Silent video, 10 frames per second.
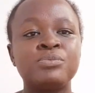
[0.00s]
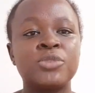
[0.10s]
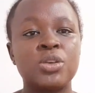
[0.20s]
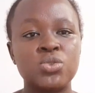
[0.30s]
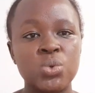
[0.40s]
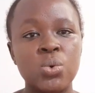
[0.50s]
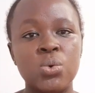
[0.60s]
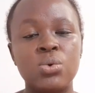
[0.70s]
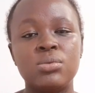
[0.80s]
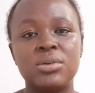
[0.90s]

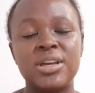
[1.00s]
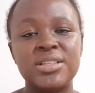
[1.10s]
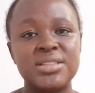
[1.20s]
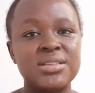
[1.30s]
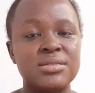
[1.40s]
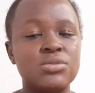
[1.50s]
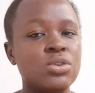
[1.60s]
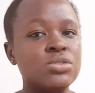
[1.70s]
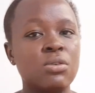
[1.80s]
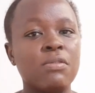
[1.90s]
So it is
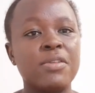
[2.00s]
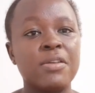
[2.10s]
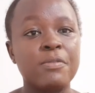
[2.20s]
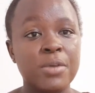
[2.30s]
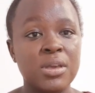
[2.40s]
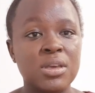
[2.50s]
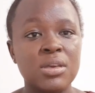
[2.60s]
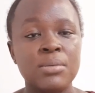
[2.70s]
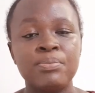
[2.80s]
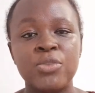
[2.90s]
sort of a fake
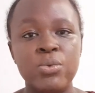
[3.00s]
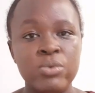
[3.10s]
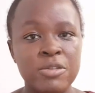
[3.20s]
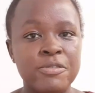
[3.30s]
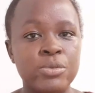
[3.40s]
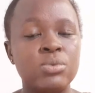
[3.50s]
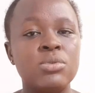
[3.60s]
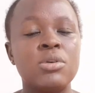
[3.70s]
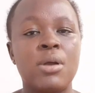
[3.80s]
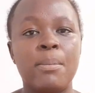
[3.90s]
review.
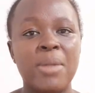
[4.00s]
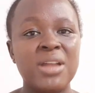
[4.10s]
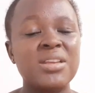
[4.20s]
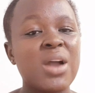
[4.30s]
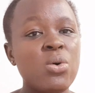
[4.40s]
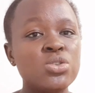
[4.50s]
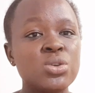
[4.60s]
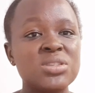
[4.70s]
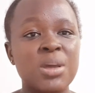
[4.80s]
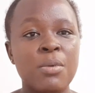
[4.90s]
But there are also
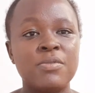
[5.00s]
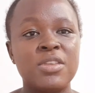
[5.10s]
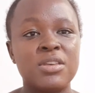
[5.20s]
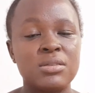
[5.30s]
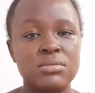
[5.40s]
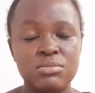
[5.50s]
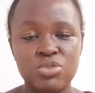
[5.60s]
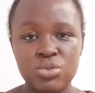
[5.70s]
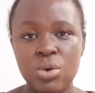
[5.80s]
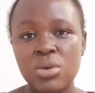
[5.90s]
some of the
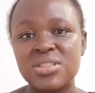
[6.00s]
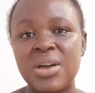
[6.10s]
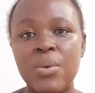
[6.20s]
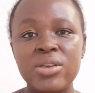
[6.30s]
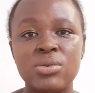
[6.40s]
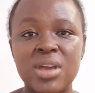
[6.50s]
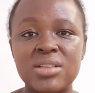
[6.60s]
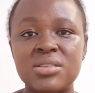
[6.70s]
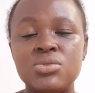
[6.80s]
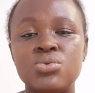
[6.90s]
stores that when you get
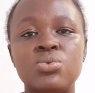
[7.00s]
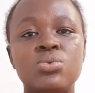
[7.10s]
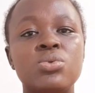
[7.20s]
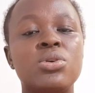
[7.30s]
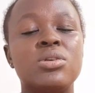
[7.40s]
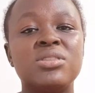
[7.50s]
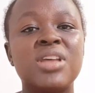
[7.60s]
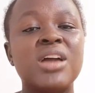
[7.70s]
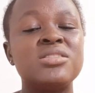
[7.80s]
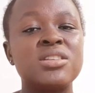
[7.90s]
into, there
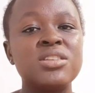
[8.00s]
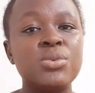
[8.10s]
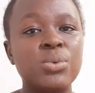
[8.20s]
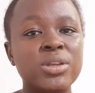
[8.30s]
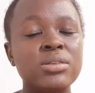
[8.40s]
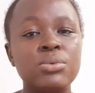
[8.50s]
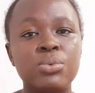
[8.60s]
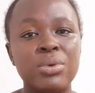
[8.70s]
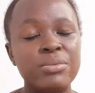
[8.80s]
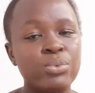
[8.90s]
are genuine
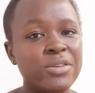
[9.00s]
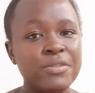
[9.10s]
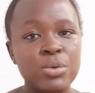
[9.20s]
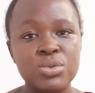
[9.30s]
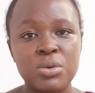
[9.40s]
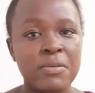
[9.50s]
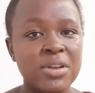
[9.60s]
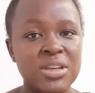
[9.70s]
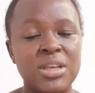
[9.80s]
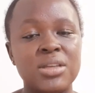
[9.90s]
reviews over
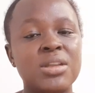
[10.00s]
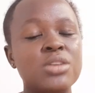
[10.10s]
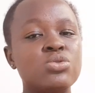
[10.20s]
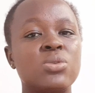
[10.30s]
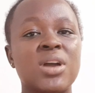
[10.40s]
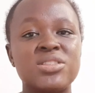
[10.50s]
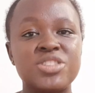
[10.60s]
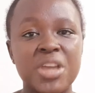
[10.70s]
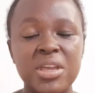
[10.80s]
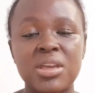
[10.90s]
there that you can
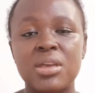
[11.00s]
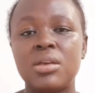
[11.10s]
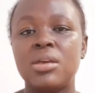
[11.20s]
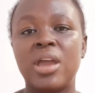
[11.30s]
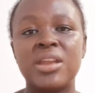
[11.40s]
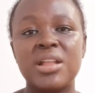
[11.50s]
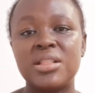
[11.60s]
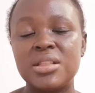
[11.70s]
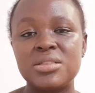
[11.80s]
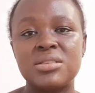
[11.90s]
check and at
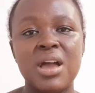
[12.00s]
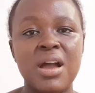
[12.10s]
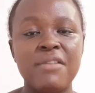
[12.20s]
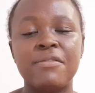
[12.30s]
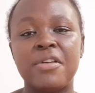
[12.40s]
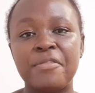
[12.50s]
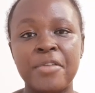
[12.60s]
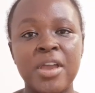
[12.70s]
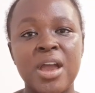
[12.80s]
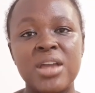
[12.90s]
least have a
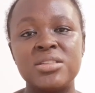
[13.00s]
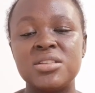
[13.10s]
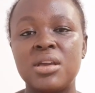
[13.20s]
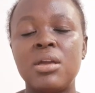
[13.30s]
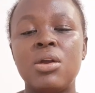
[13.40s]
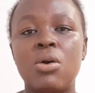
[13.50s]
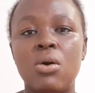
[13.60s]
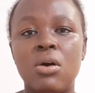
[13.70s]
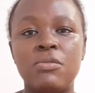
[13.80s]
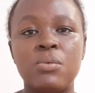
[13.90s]
fair idea
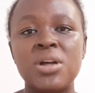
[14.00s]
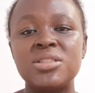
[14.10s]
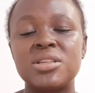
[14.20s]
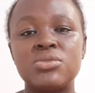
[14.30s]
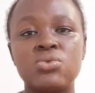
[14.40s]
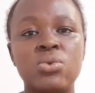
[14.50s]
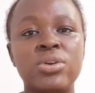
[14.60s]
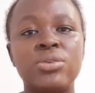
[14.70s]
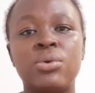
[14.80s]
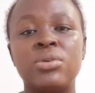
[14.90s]
of what is
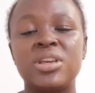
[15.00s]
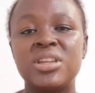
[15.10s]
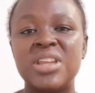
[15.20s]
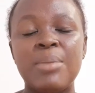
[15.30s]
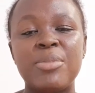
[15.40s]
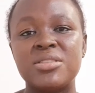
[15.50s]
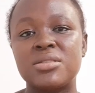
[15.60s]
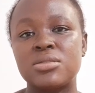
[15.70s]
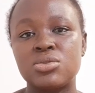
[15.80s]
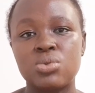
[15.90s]
going on in that
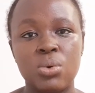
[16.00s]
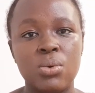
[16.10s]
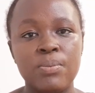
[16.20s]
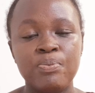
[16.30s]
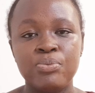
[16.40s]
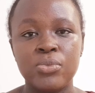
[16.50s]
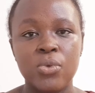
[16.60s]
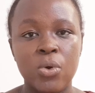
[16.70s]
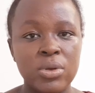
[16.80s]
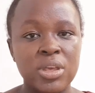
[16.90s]
person's store,
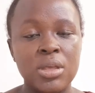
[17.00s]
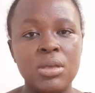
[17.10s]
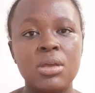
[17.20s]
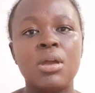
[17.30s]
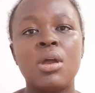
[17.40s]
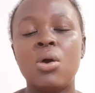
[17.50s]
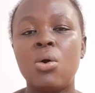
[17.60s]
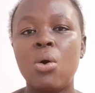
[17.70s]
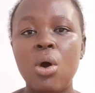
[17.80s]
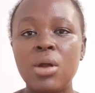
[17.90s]
okay.
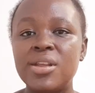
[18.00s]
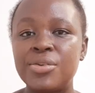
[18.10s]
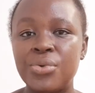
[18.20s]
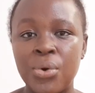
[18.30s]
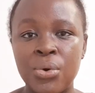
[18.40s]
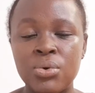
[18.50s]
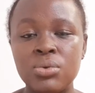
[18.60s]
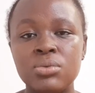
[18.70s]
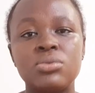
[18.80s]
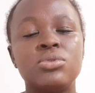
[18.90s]
All in all,
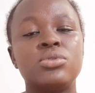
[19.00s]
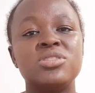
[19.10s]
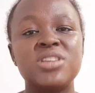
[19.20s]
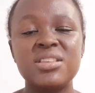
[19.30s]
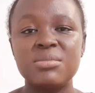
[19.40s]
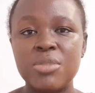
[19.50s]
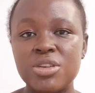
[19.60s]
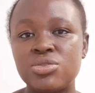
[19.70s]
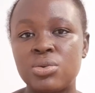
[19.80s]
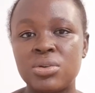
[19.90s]
just make
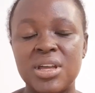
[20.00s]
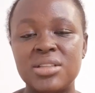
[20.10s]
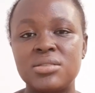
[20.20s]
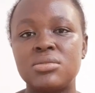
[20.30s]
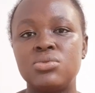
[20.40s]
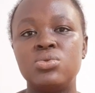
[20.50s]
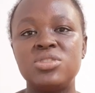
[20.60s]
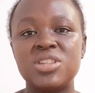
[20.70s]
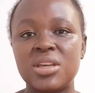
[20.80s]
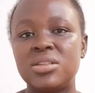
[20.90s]
sure that you
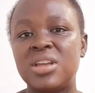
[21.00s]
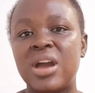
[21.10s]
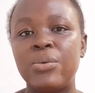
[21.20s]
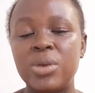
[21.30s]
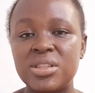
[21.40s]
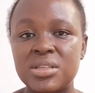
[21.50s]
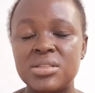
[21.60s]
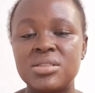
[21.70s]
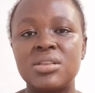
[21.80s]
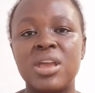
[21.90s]
check their
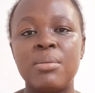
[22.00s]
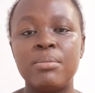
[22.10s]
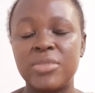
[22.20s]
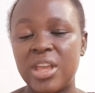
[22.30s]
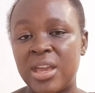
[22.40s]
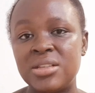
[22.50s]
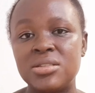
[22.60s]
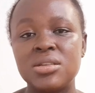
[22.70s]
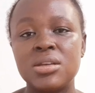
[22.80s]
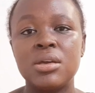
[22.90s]
ratings and
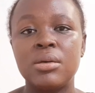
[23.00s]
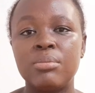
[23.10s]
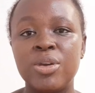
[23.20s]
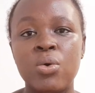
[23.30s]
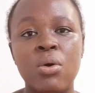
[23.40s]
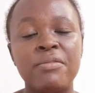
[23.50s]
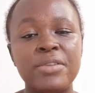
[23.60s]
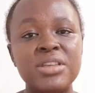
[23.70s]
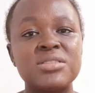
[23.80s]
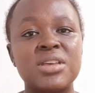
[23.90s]
be
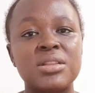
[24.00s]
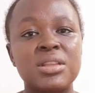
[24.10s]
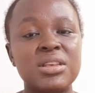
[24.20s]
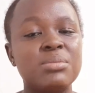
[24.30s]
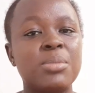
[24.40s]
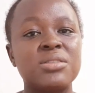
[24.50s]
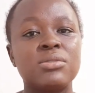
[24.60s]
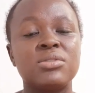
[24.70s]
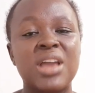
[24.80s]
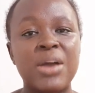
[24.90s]
convinced that this particular
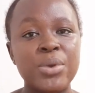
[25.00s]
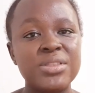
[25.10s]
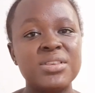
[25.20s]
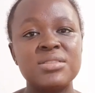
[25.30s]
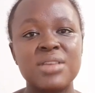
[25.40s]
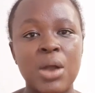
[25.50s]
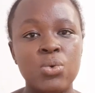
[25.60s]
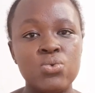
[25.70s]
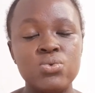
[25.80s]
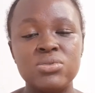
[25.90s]
their ratings are
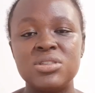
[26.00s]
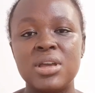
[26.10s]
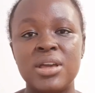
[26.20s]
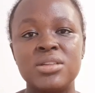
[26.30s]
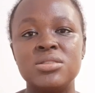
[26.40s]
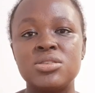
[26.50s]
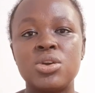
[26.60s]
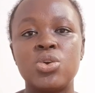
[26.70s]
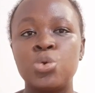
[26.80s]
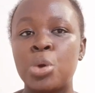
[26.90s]
good and
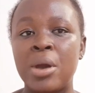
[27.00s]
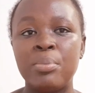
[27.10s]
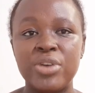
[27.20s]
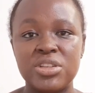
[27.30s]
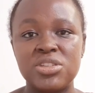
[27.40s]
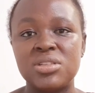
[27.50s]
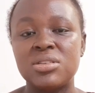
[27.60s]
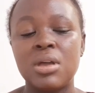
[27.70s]
you can purchase